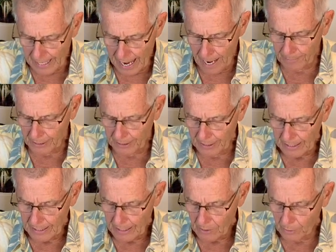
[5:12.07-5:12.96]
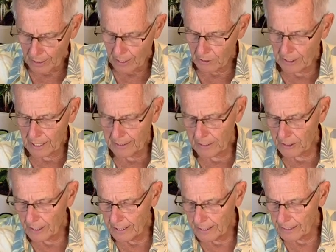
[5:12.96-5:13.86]
happened when I was at the
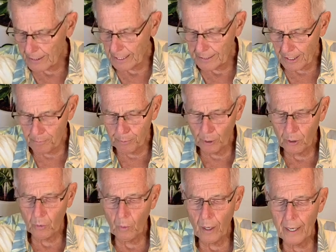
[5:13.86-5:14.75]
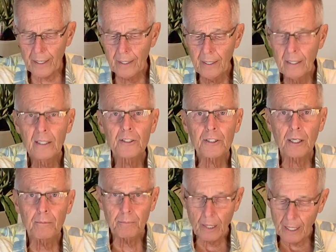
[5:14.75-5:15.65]
sink is I did pull away
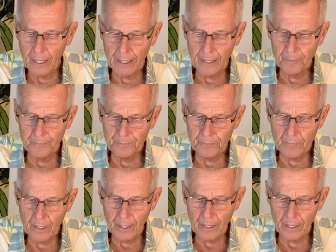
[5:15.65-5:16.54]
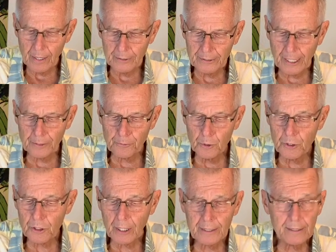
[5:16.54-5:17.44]
some dead
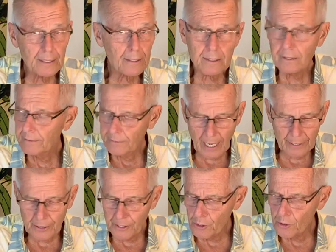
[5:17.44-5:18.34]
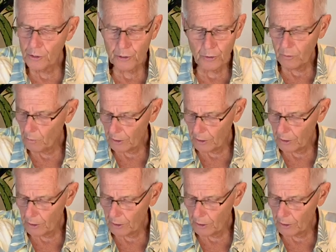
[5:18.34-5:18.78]
roots like this. Not unusual